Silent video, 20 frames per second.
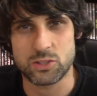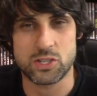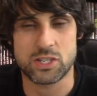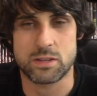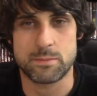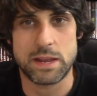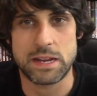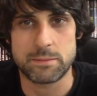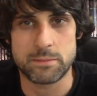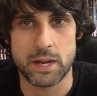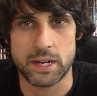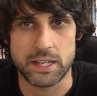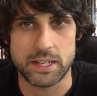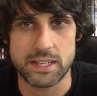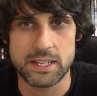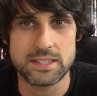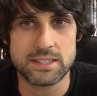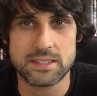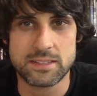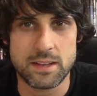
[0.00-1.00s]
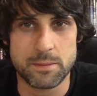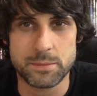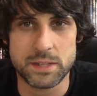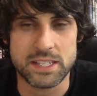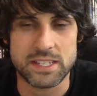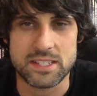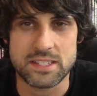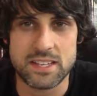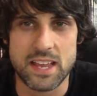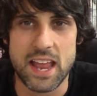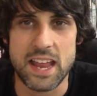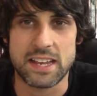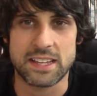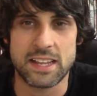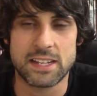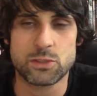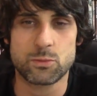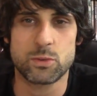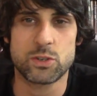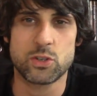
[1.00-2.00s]
just to make money. He's something to say,
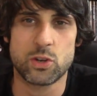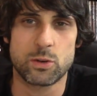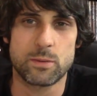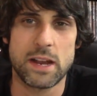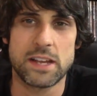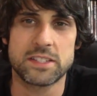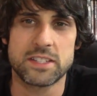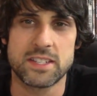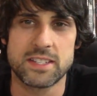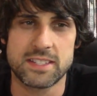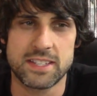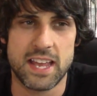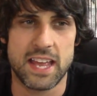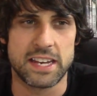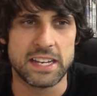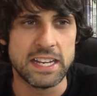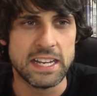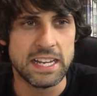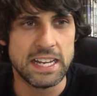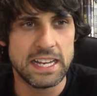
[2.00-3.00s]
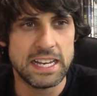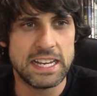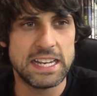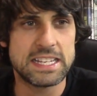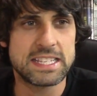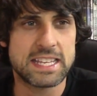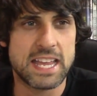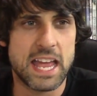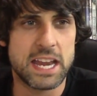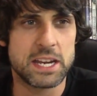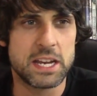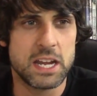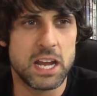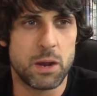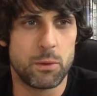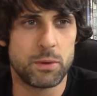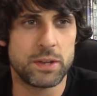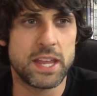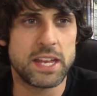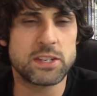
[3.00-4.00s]
and that's what Jodorowsky said. He said,
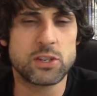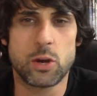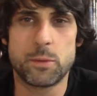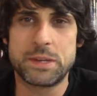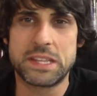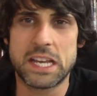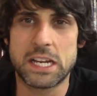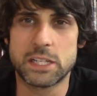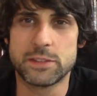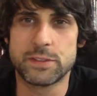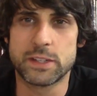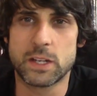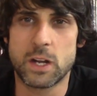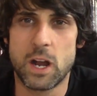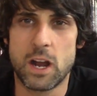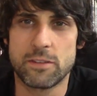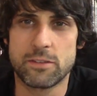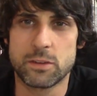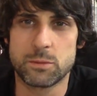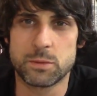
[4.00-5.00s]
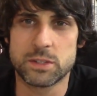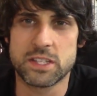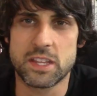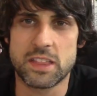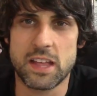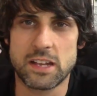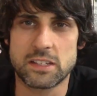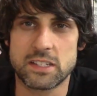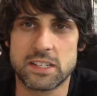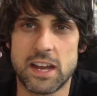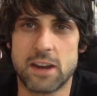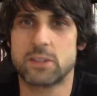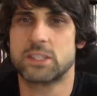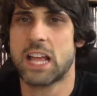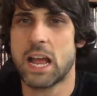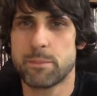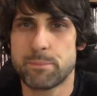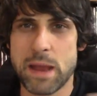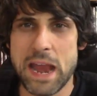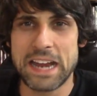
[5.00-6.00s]
"When they told me the elephant coffin was a thousand
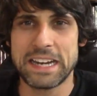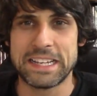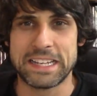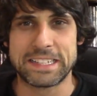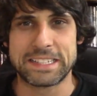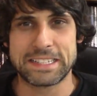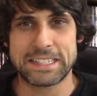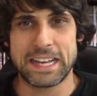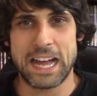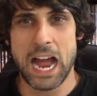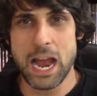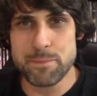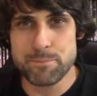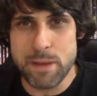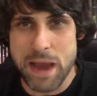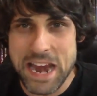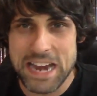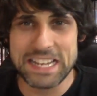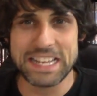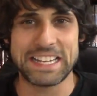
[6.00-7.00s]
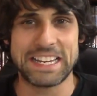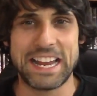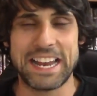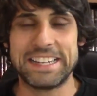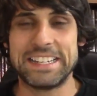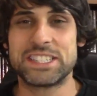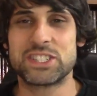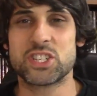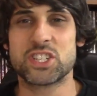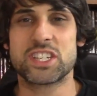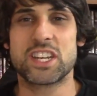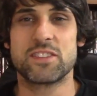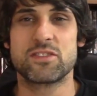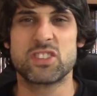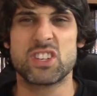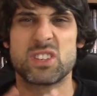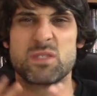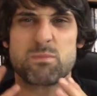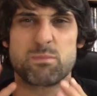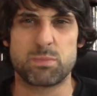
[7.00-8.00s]
dollars, I paid it. I paid it." And it just
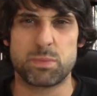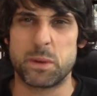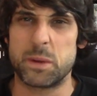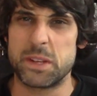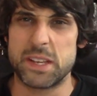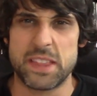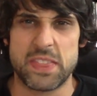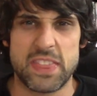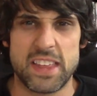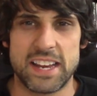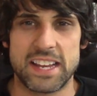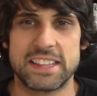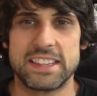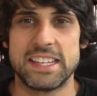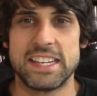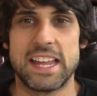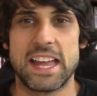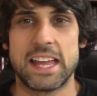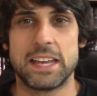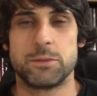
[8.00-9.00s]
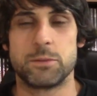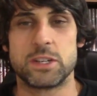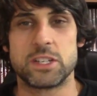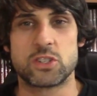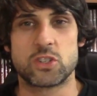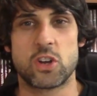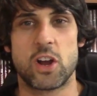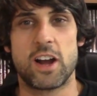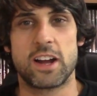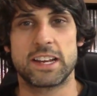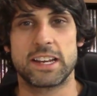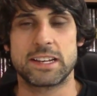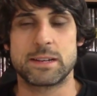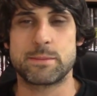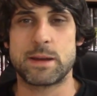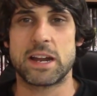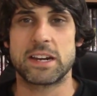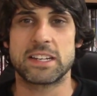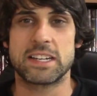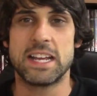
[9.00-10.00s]
gives this brilliant thing at the end when he's talking
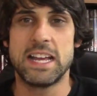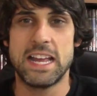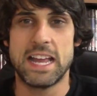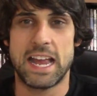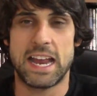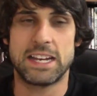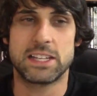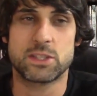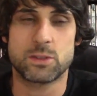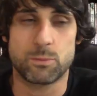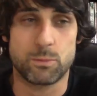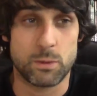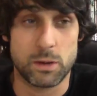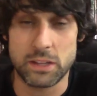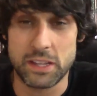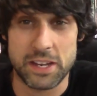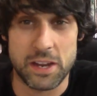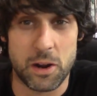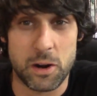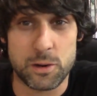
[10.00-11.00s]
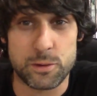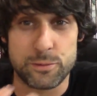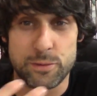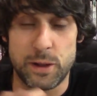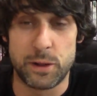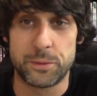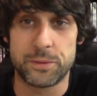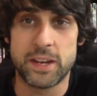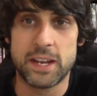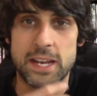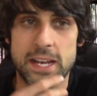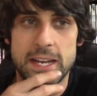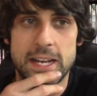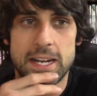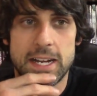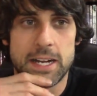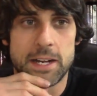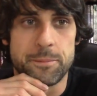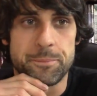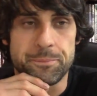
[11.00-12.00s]
about it, and it's really heartfelt.
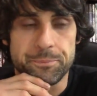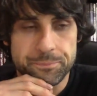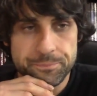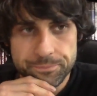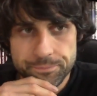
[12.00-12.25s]
Um,